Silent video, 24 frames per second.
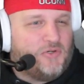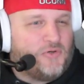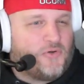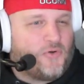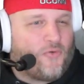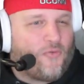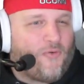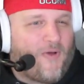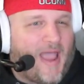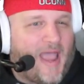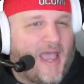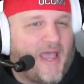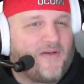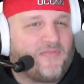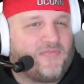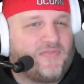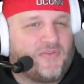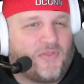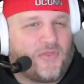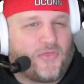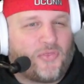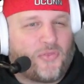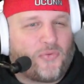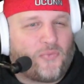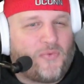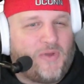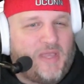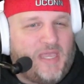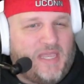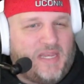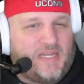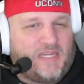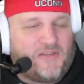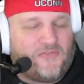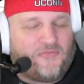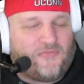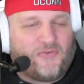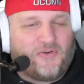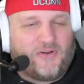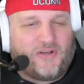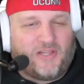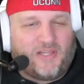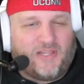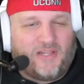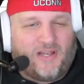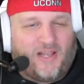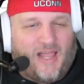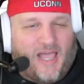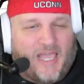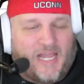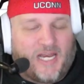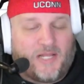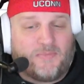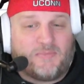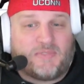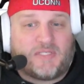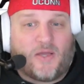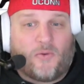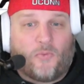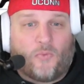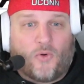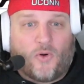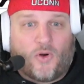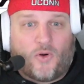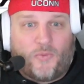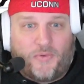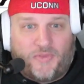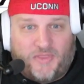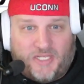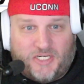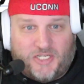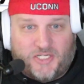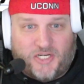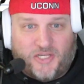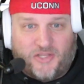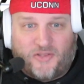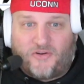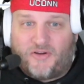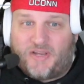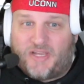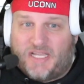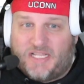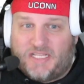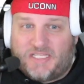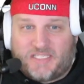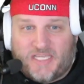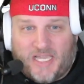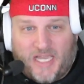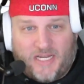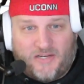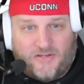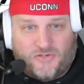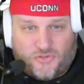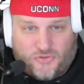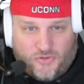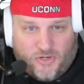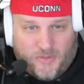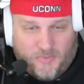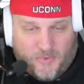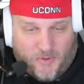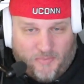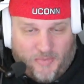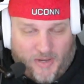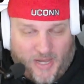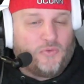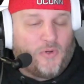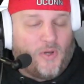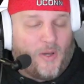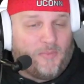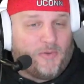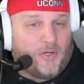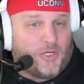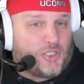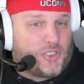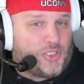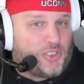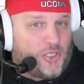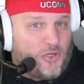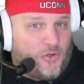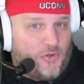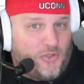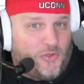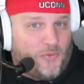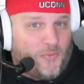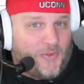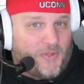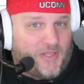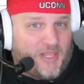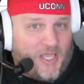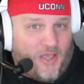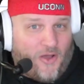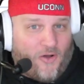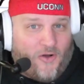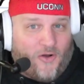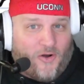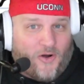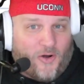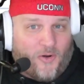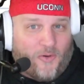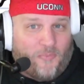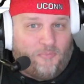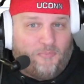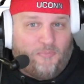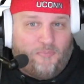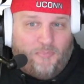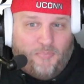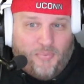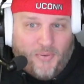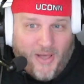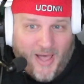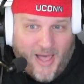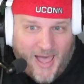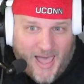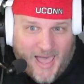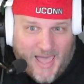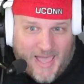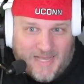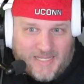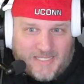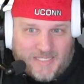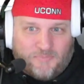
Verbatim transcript: craft three different little items that work with each other inside a streamer bot. I'm going to show you what they are but,